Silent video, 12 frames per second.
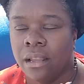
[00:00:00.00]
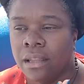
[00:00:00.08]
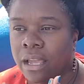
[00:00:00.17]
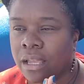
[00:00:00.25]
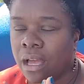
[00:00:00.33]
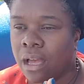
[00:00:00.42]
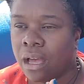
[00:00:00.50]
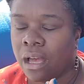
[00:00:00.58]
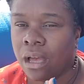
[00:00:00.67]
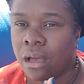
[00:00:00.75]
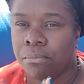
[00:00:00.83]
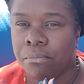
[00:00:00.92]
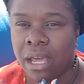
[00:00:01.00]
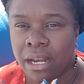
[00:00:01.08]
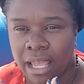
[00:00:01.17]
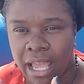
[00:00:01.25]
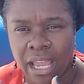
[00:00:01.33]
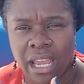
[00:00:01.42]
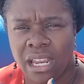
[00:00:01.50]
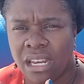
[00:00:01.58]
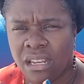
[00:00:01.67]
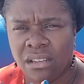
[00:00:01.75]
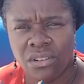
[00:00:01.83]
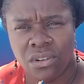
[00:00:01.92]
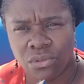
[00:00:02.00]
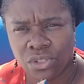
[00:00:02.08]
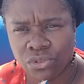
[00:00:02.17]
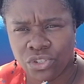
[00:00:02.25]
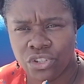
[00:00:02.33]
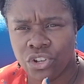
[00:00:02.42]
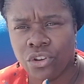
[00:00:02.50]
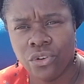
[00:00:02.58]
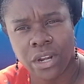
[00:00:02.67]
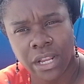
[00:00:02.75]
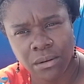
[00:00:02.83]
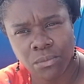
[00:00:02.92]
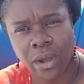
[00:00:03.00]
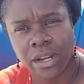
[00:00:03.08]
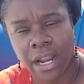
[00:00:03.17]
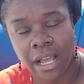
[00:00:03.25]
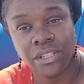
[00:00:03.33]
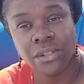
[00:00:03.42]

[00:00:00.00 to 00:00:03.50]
like Medicaid and, Social Security and whatnot.